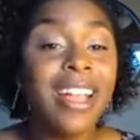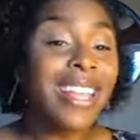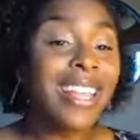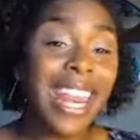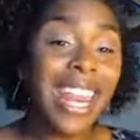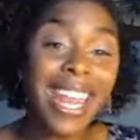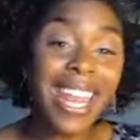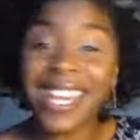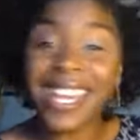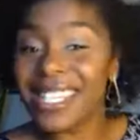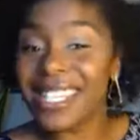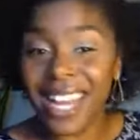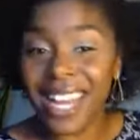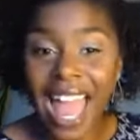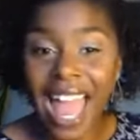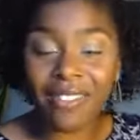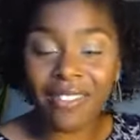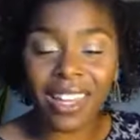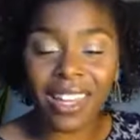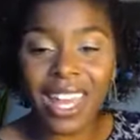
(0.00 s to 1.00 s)
that he doesn't
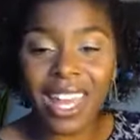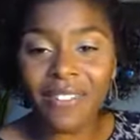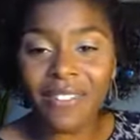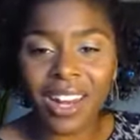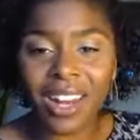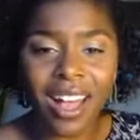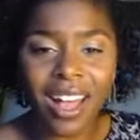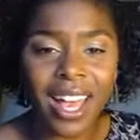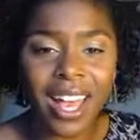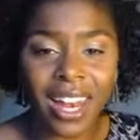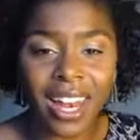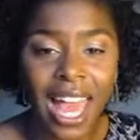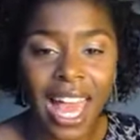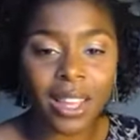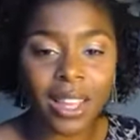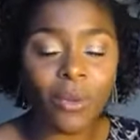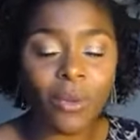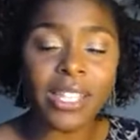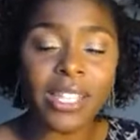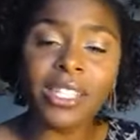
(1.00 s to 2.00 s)
have to live in a hut like
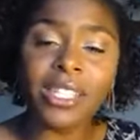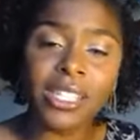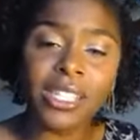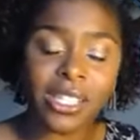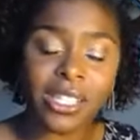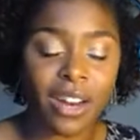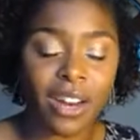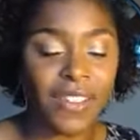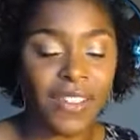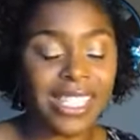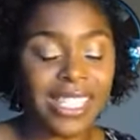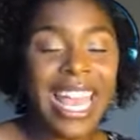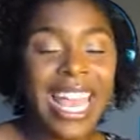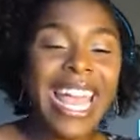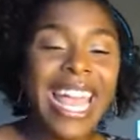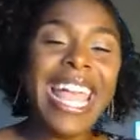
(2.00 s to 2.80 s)
the rest of the servants.